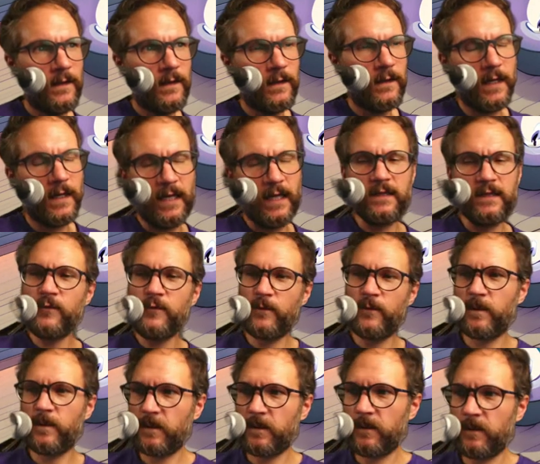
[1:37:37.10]
can you
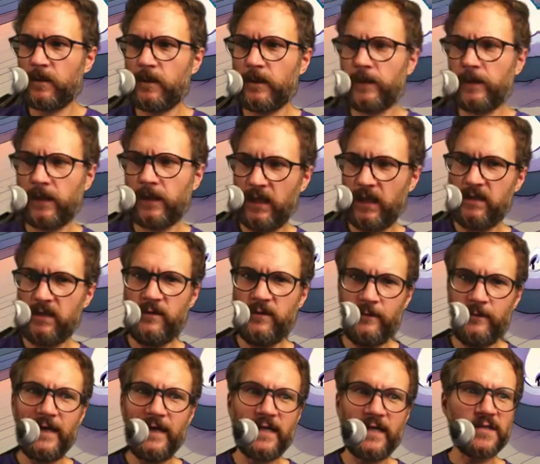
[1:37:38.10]
can
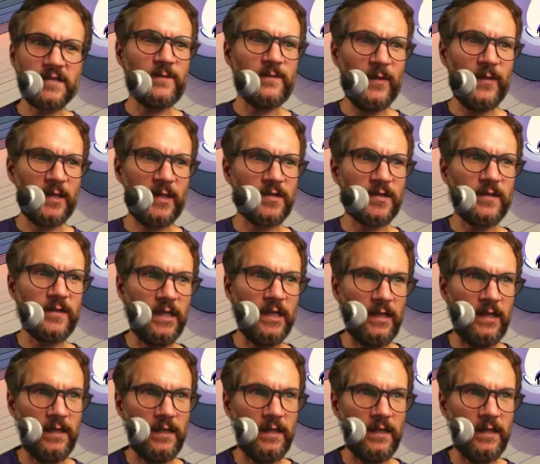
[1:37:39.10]
you actually picture a,